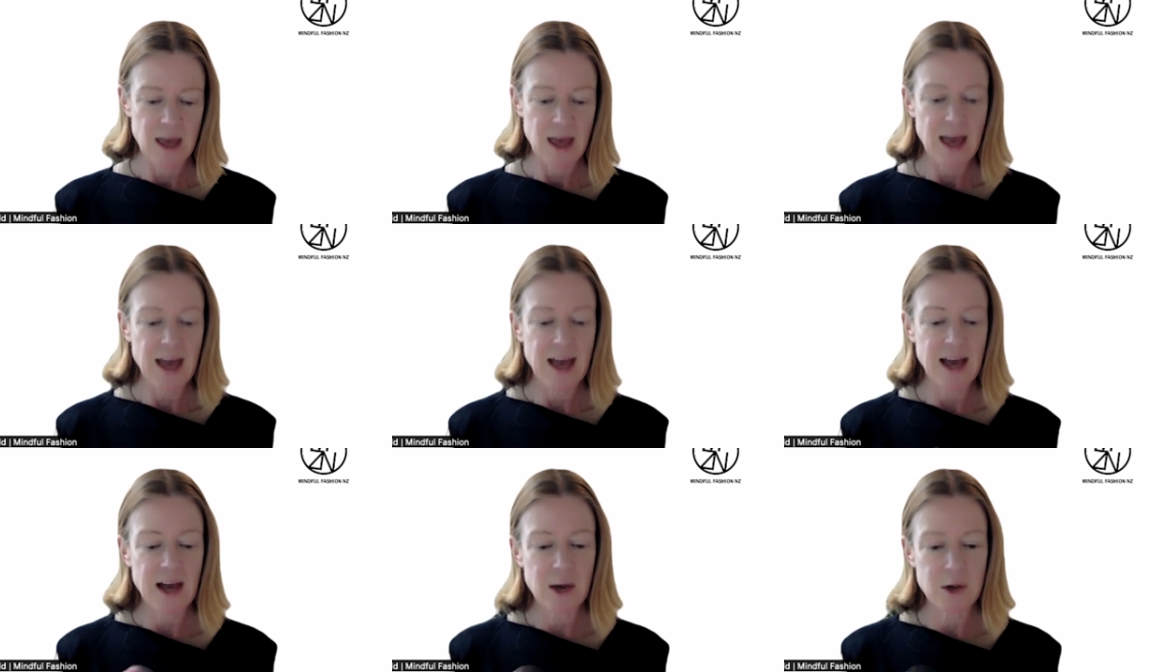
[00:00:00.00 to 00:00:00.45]

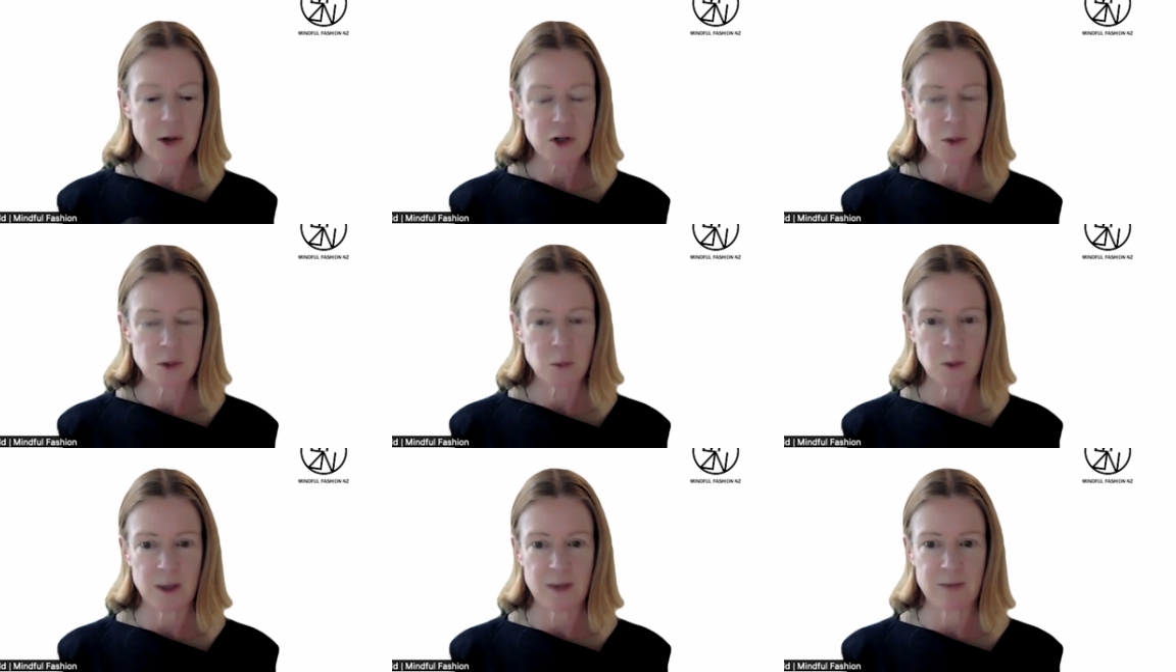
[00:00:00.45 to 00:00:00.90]
how to
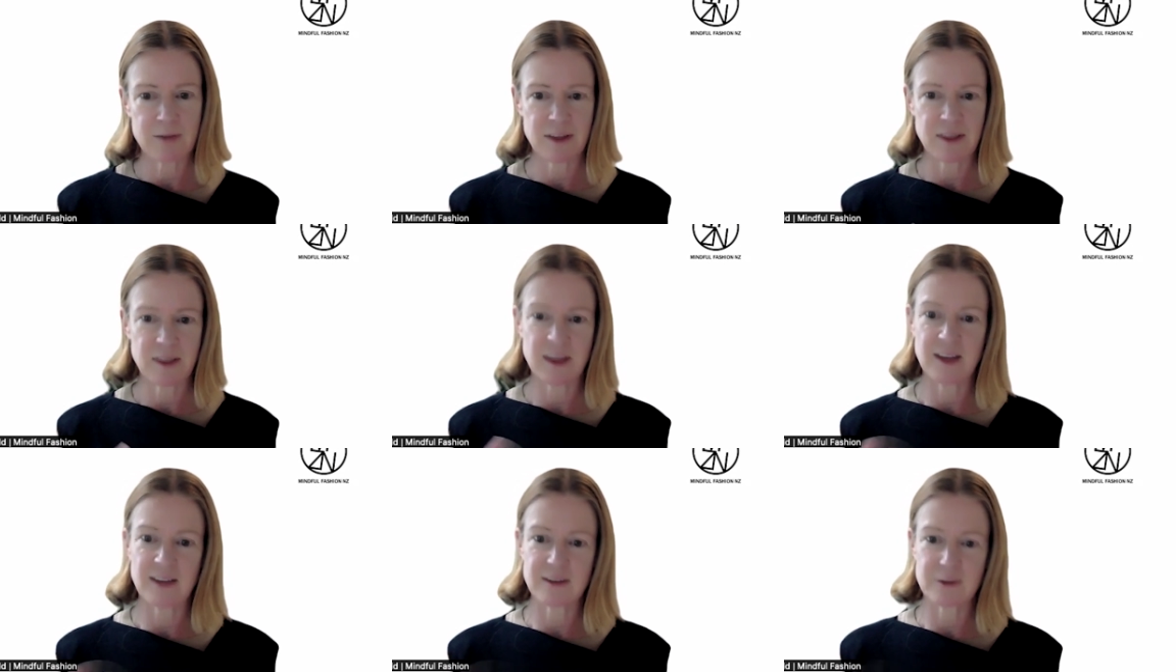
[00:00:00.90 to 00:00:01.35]
weave in
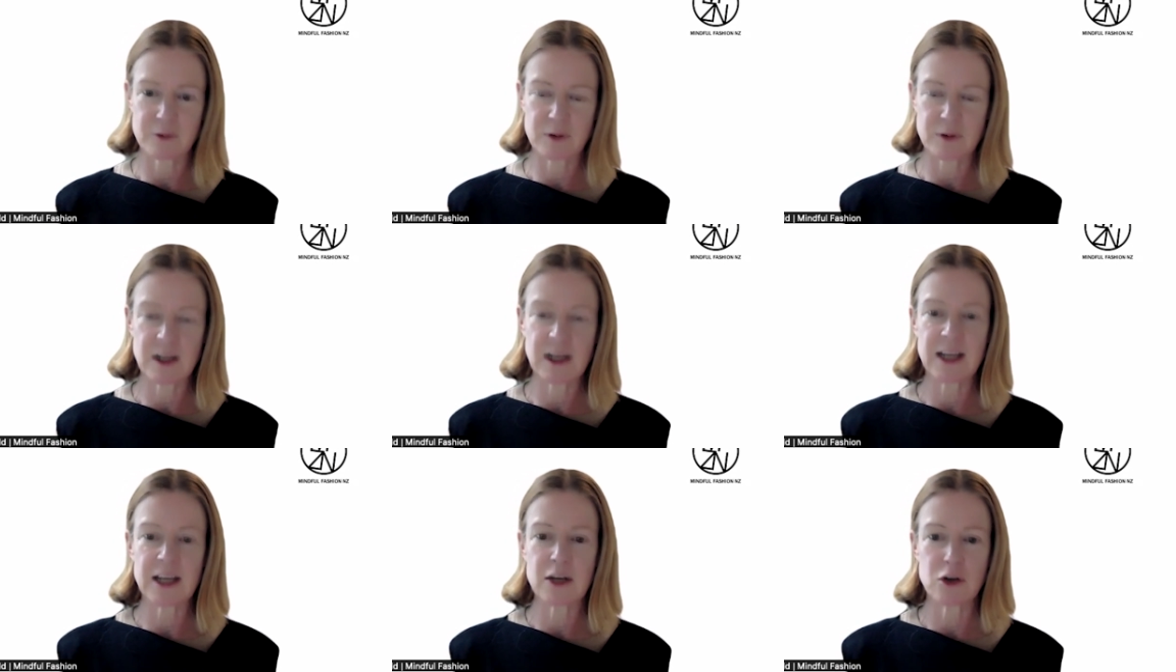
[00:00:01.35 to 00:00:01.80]
these
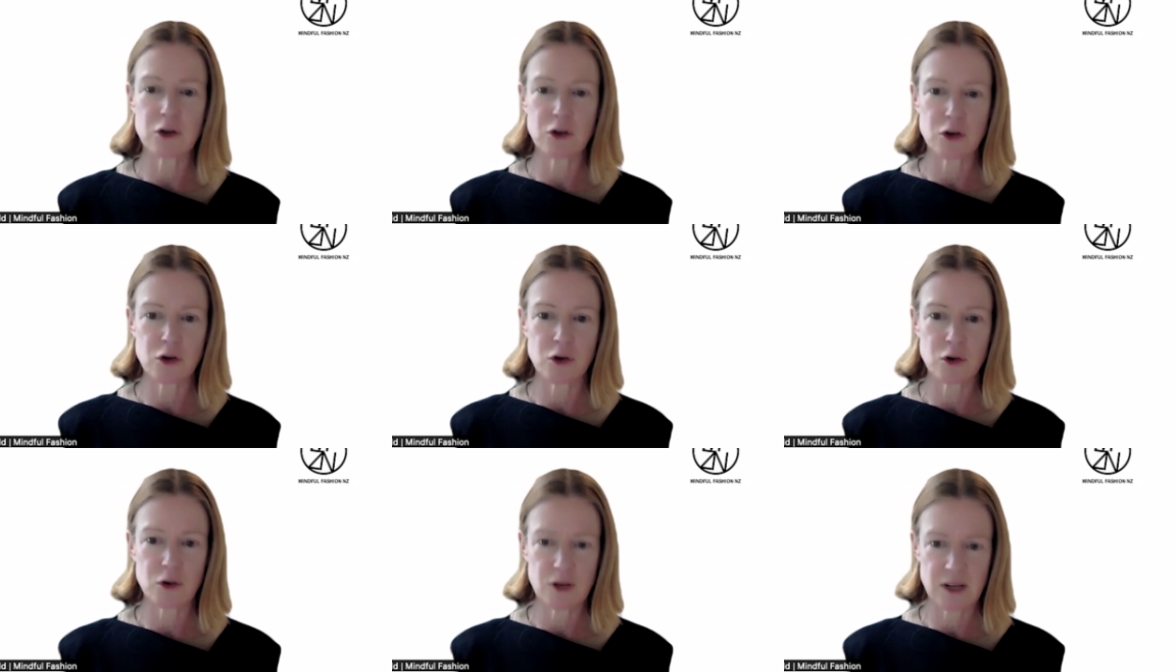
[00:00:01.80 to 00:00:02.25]
really
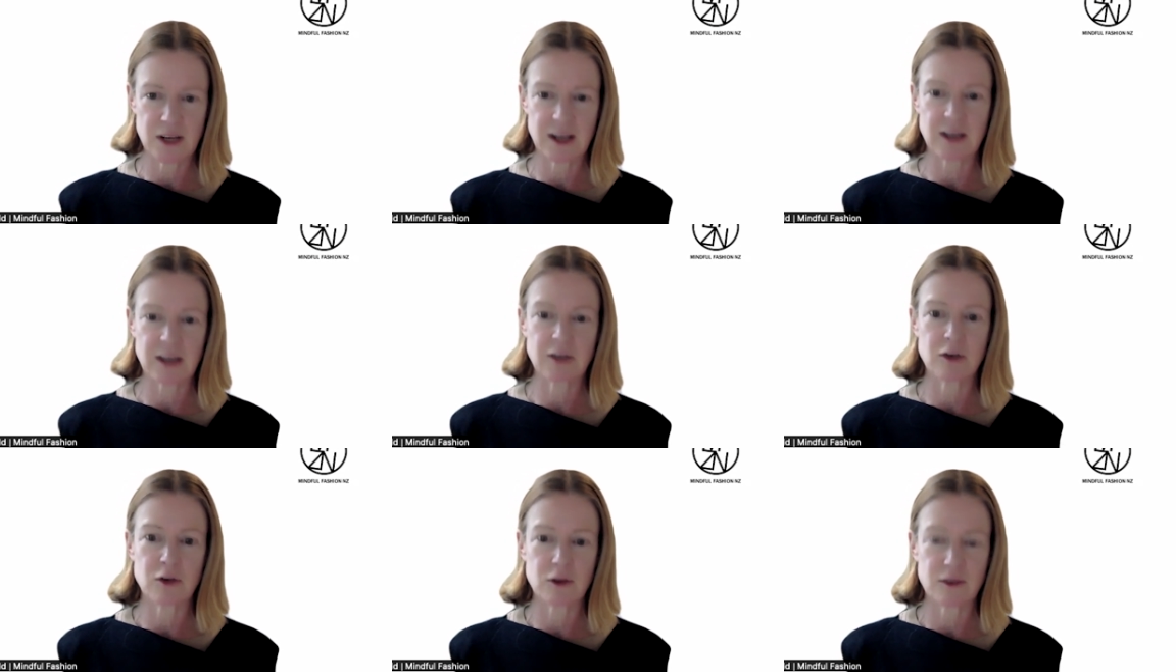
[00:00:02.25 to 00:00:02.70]

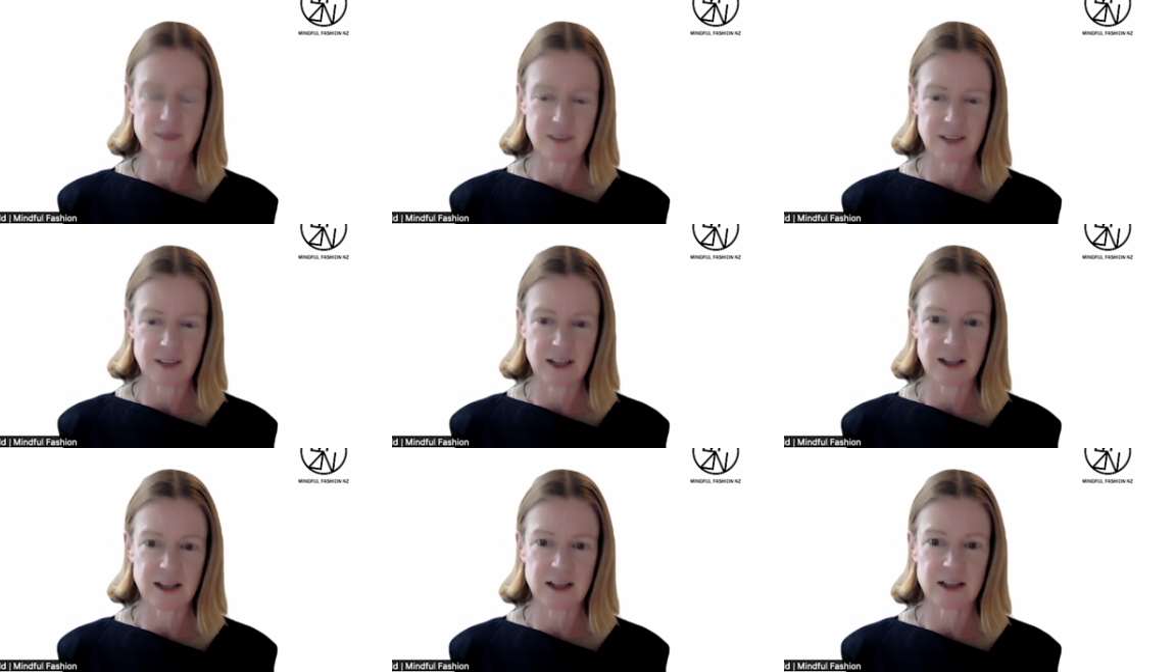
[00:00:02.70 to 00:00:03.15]
unique New
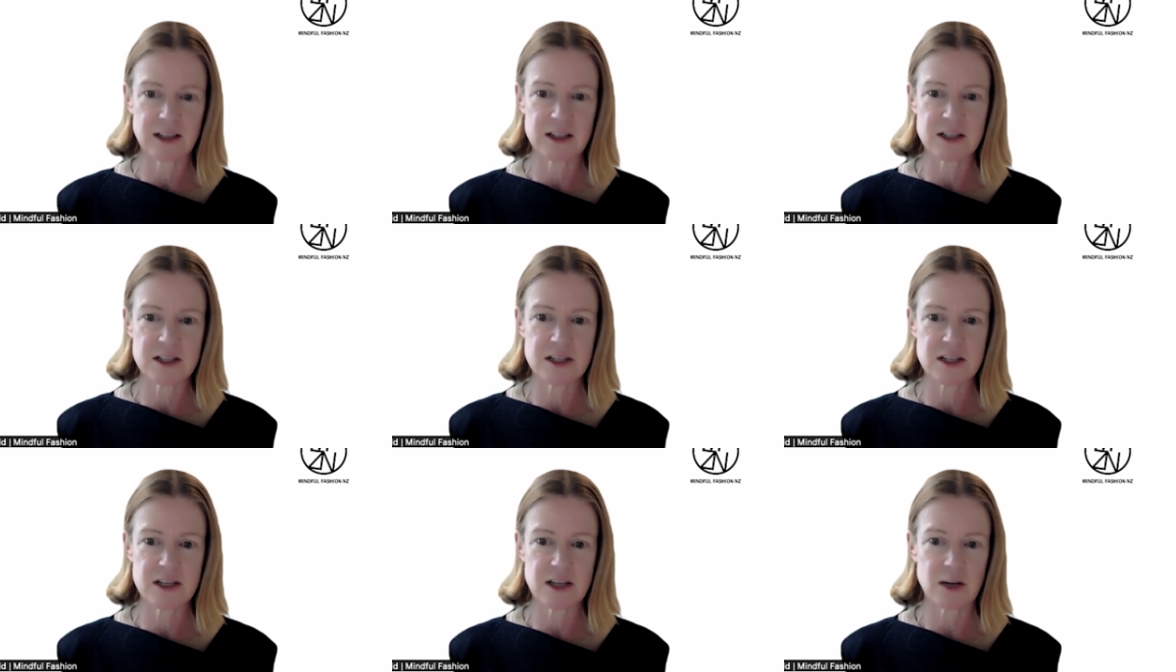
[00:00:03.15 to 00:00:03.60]
Zealand